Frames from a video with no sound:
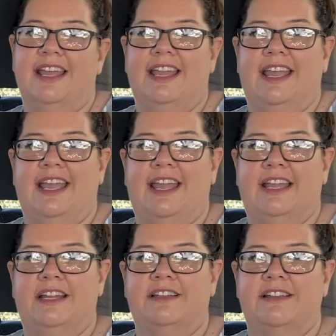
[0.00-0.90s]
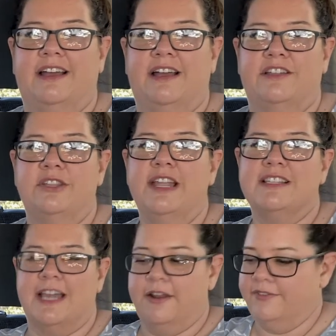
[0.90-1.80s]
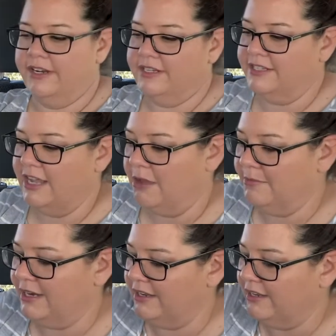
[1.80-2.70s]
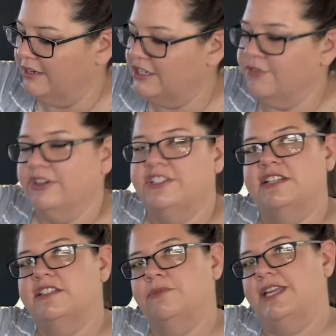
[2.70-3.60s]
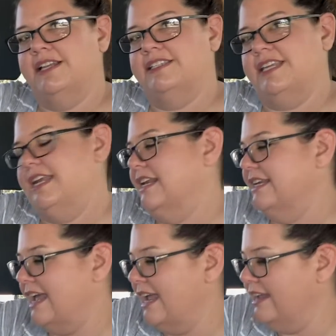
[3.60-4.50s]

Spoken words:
And so that's kind of fun to see how many different states that we can see in a day.